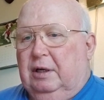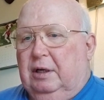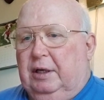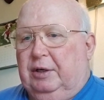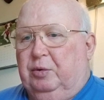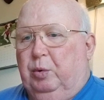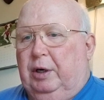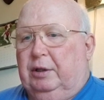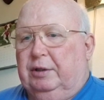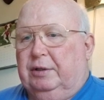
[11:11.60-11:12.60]
and
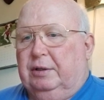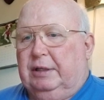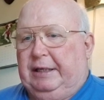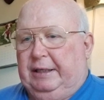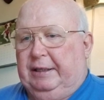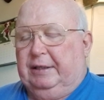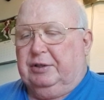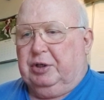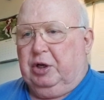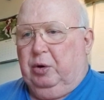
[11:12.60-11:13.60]
dwell in it
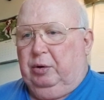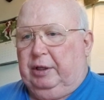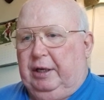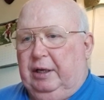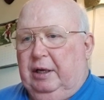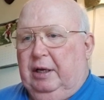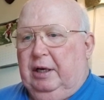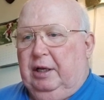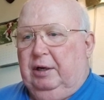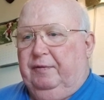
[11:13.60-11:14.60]
securely.
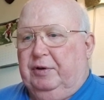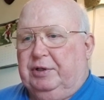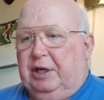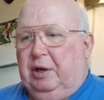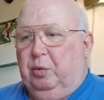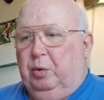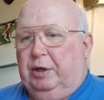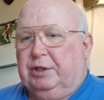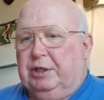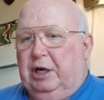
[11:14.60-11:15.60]
And if you say,
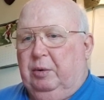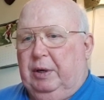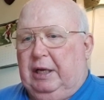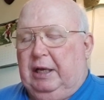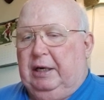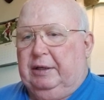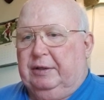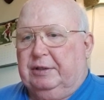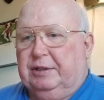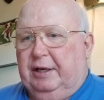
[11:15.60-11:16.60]
what shall we eat in
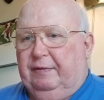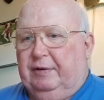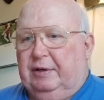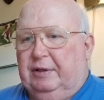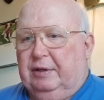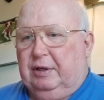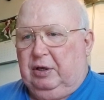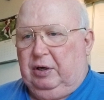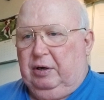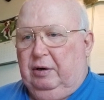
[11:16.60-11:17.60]
the 7th
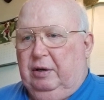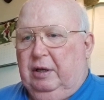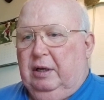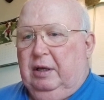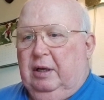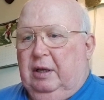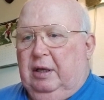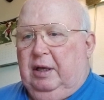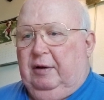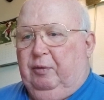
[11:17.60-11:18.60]
year,
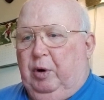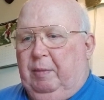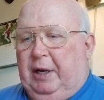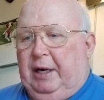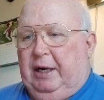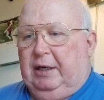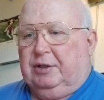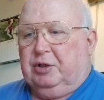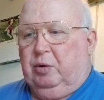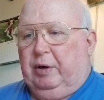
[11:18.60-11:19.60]
if we may not
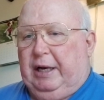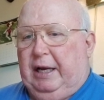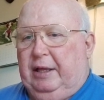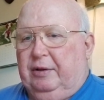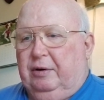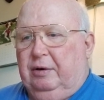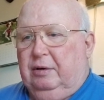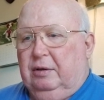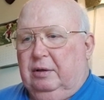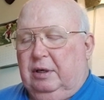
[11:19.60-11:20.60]
sow or gather
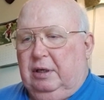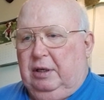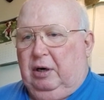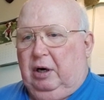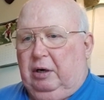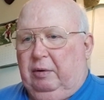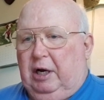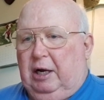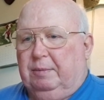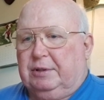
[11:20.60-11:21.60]
in our
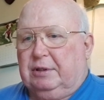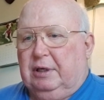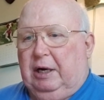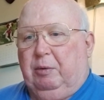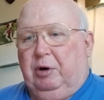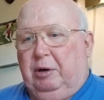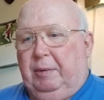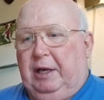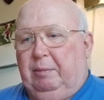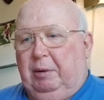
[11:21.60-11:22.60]
crops, I will
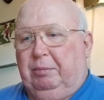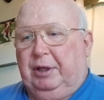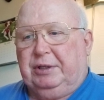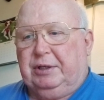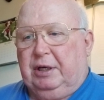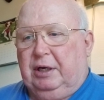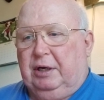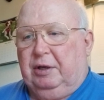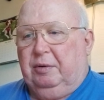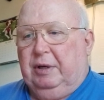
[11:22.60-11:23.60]
command my blessing on
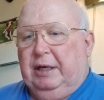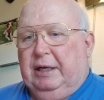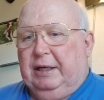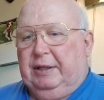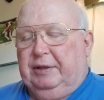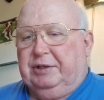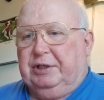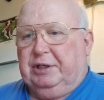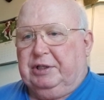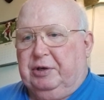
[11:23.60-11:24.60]
you in the
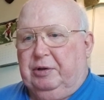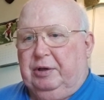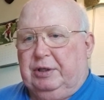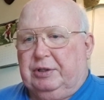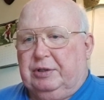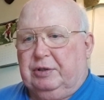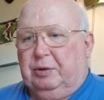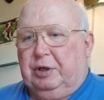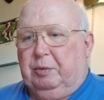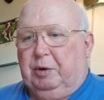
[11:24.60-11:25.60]
6th year,
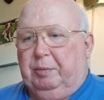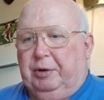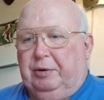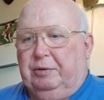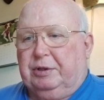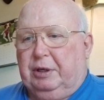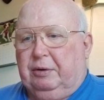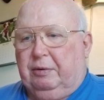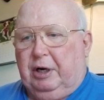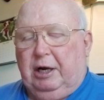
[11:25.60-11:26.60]
so it will produce a
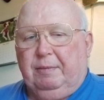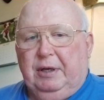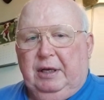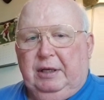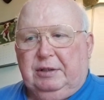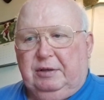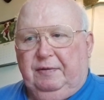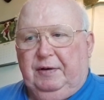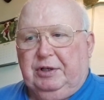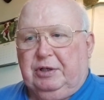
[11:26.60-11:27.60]
crop
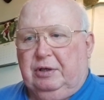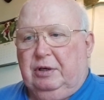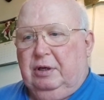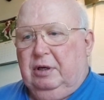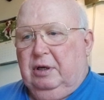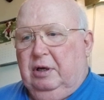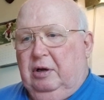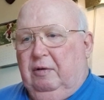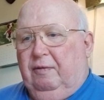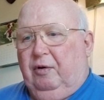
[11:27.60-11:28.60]
sufficient
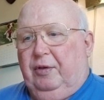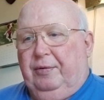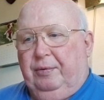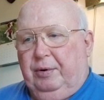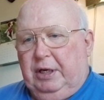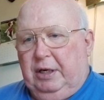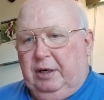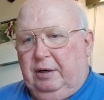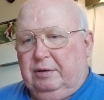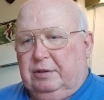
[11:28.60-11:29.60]
for 3
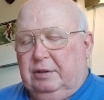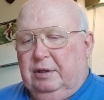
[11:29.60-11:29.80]
years.